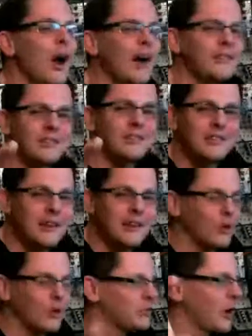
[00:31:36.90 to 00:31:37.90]

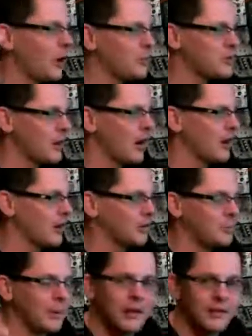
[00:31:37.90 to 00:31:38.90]
steal Delptronics,
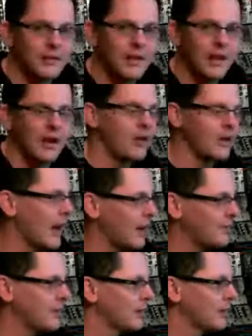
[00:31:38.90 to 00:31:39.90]
because they already have
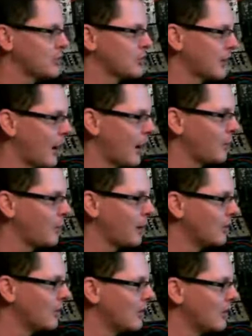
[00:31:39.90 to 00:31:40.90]
the electric cowbell.
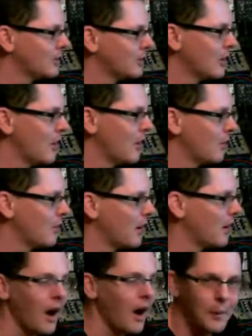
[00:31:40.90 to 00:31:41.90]
So
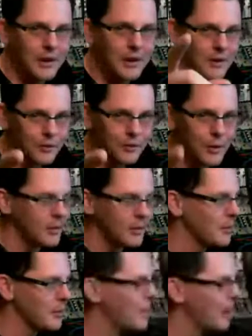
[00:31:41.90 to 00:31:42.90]
I'll be interviewing
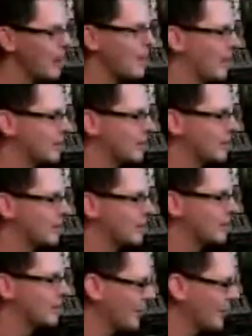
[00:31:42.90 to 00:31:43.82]
them about that later. So.